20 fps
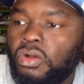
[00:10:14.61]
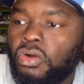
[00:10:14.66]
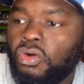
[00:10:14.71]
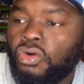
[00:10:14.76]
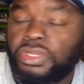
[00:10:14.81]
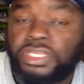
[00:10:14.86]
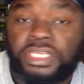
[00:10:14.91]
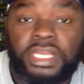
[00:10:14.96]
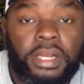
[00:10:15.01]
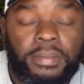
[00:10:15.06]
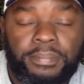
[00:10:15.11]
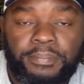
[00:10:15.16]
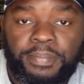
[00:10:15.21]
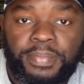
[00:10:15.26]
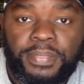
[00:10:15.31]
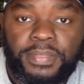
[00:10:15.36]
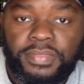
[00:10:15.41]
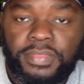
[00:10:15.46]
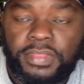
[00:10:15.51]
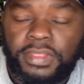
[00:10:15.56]
or Yum.
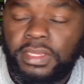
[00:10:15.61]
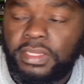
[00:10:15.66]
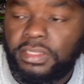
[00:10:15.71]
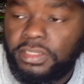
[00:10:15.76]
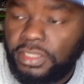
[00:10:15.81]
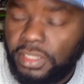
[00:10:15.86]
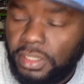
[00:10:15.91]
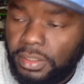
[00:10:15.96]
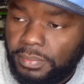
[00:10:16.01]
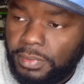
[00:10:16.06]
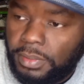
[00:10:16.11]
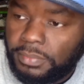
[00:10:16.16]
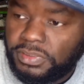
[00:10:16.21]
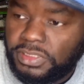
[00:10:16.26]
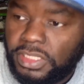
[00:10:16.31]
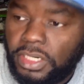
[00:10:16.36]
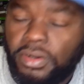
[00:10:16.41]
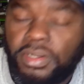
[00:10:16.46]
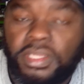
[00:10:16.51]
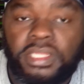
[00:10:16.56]
I'm
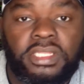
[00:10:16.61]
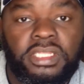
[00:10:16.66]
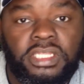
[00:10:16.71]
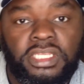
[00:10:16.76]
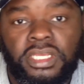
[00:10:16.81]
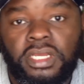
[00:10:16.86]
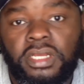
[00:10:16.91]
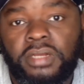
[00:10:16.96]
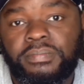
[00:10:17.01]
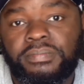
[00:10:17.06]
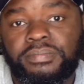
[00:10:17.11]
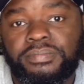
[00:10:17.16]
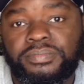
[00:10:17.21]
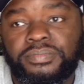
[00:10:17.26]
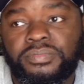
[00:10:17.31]
sorry. Yum.